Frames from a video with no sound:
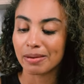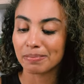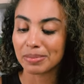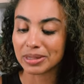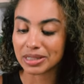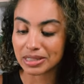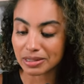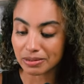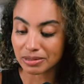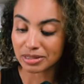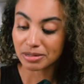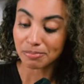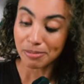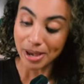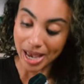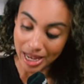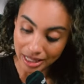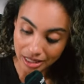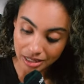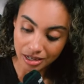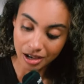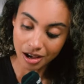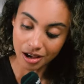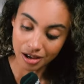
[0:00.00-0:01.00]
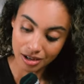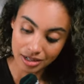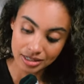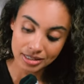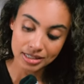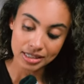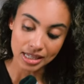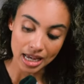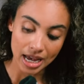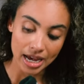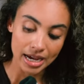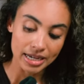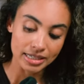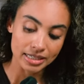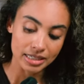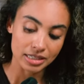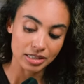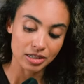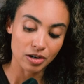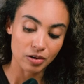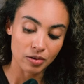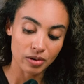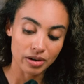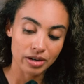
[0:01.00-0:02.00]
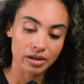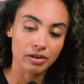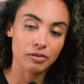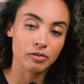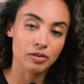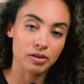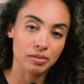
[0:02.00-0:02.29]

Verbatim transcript: But depending on size, it's going